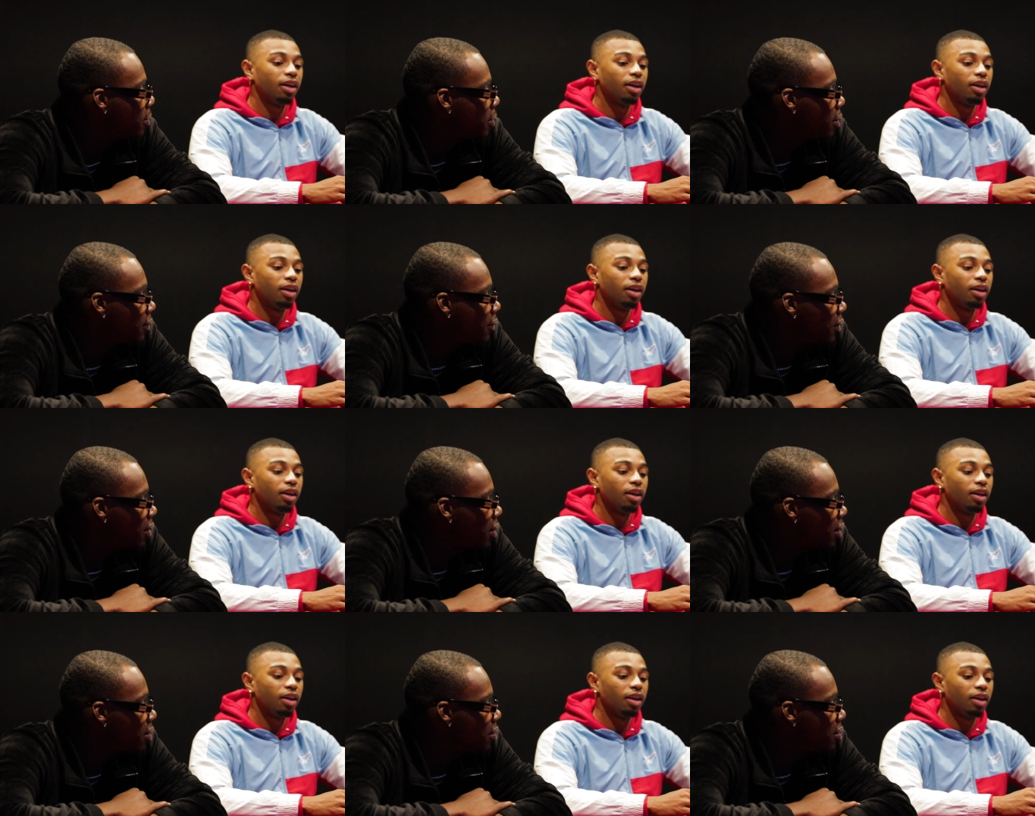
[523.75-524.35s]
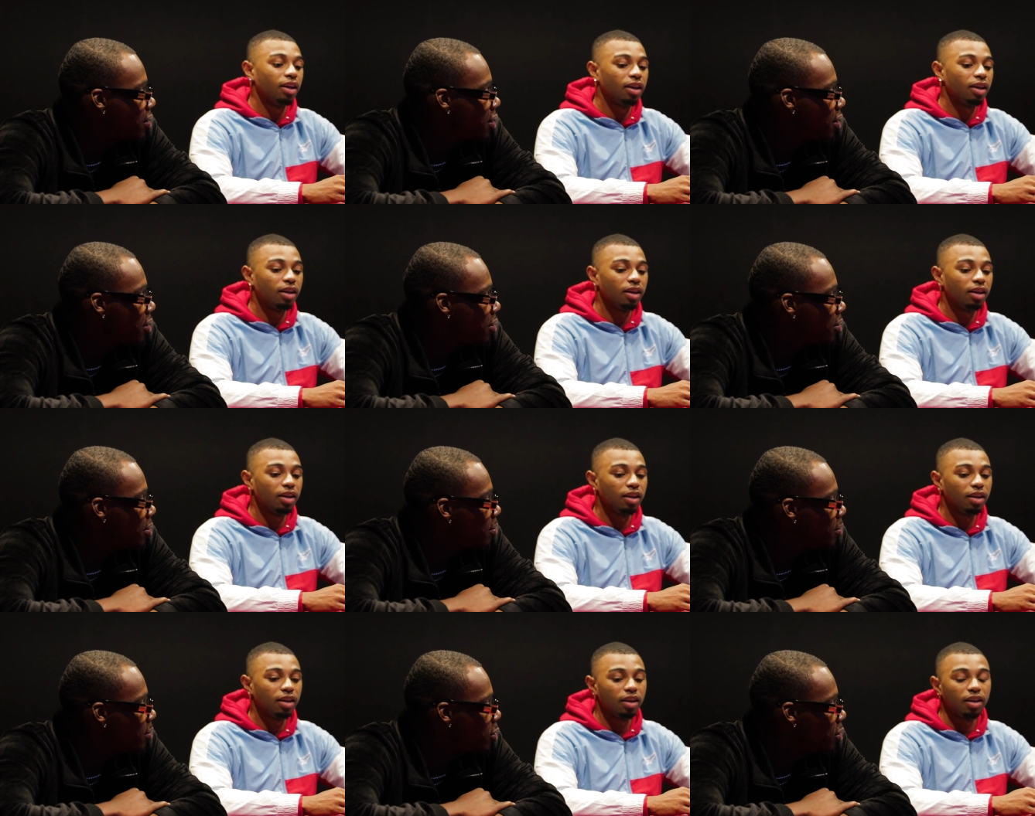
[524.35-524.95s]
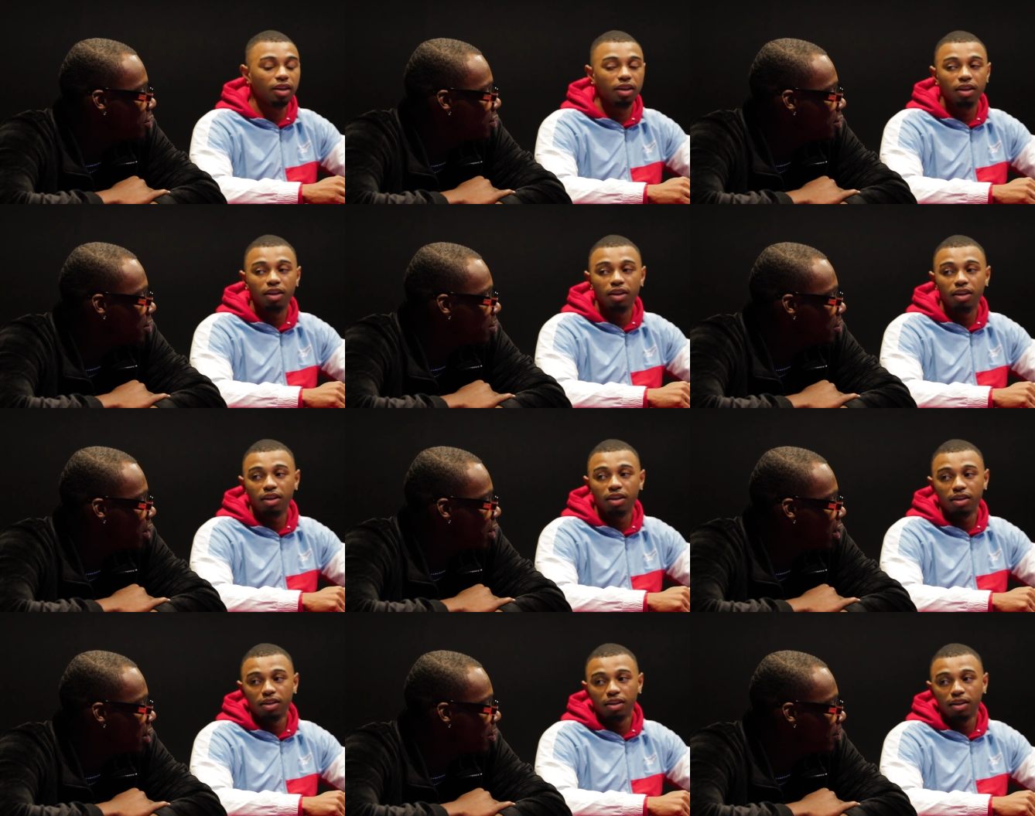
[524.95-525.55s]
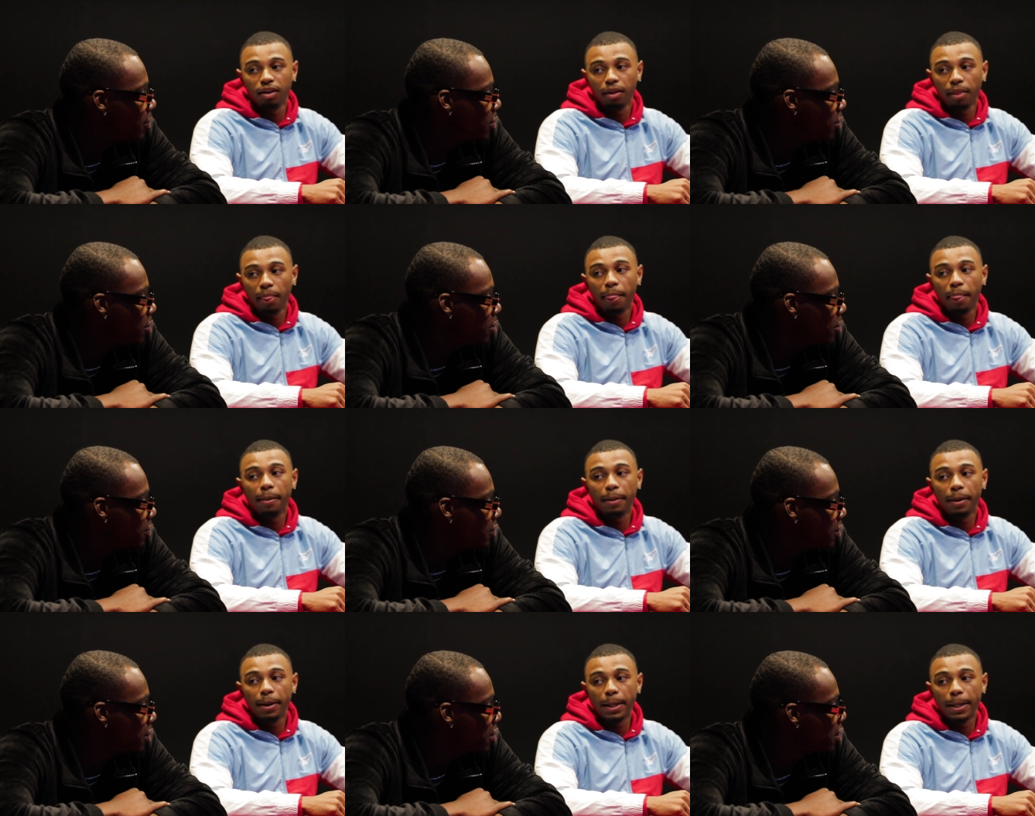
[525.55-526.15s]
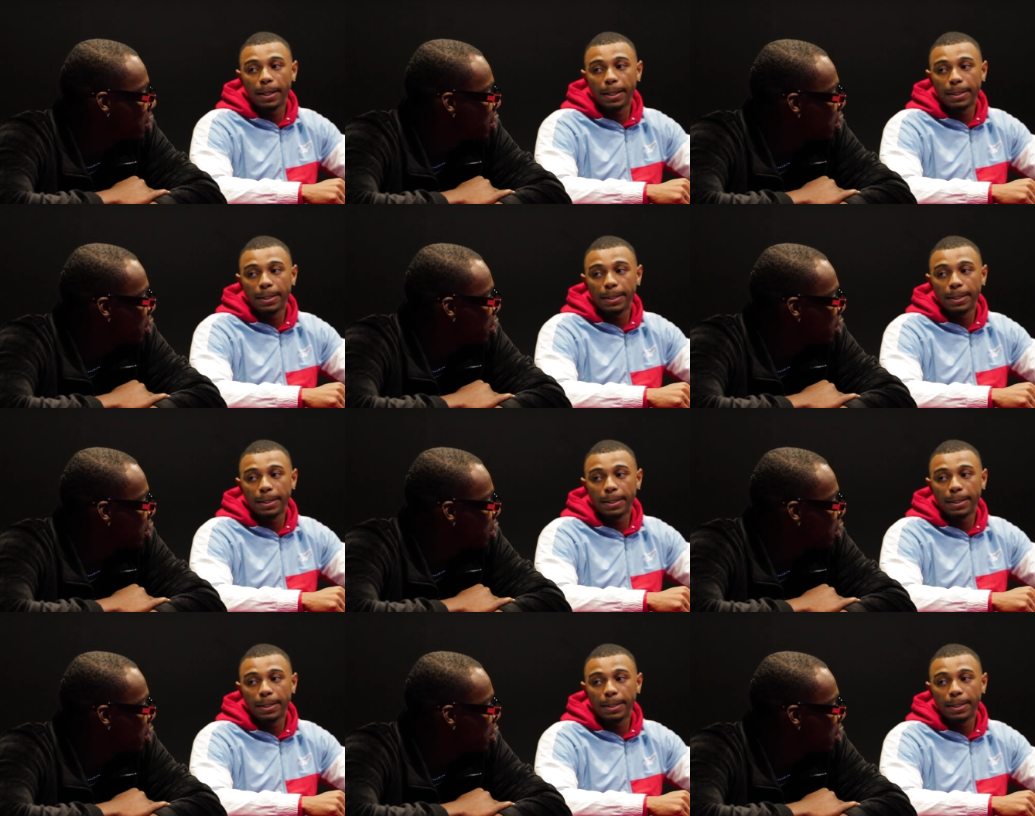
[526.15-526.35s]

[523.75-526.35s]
Speaker 1: But if he continue to move the way he move, yeah.